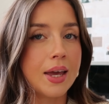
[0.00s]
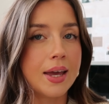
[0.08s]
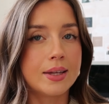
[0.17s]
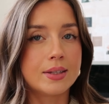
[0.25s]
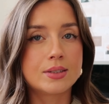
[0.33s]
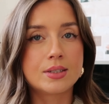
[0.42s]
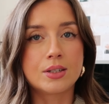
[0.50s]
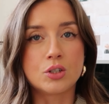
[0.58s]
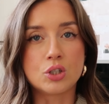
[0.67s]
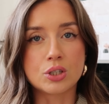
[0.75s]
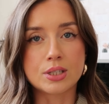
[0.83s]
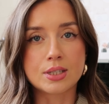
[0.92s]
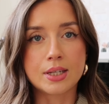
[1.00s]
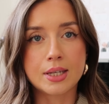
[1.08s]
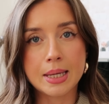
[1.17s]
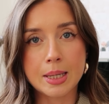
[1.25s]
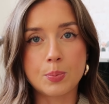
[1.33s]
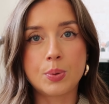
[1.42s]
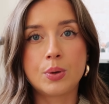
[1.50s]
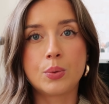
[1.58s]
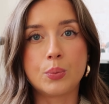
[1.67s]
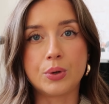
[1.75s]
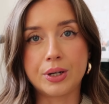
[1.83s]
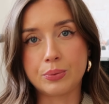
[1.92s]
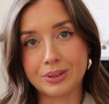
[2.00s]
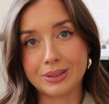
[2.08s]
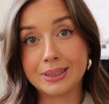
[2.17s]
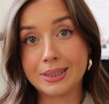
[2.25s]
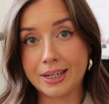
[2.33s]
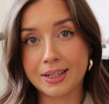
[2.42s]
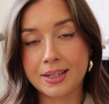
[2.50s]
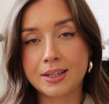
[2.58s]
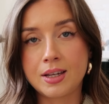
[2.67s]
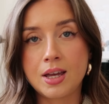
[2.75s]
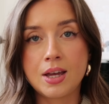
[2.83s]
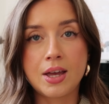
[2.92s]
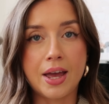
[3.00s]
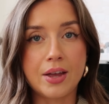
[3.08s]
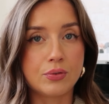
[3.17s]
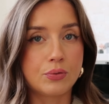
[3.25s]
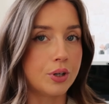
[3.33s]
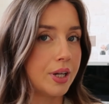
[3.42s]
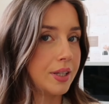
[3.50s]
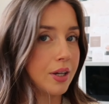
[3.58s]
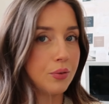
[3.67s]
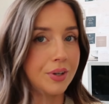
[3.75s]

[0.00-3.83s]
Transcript: and just keep what I really like. And for that I